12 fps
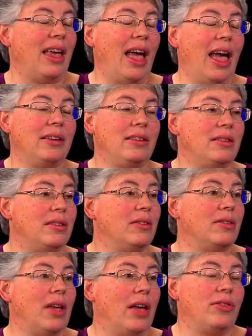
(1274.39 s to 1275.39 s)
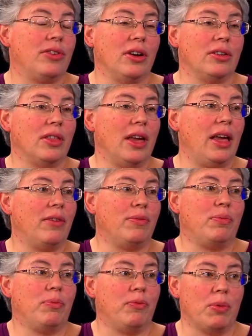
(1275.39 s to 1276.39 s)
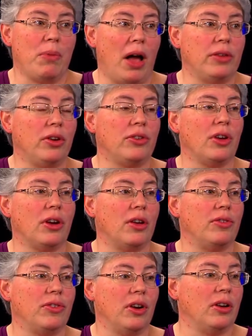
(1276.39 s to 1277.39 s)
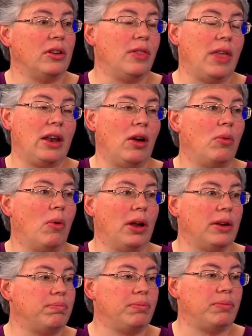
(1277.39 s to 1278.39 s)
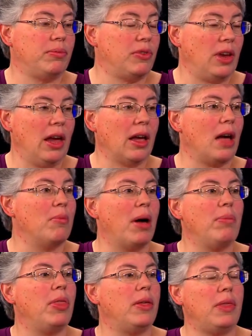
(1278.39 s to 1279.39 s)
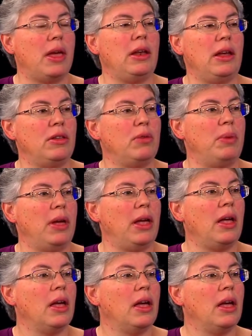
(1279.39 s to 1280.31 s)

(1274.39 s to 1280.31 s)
And, and certainly if Vermonters are concerned and they don't want to see it come up, then they need to be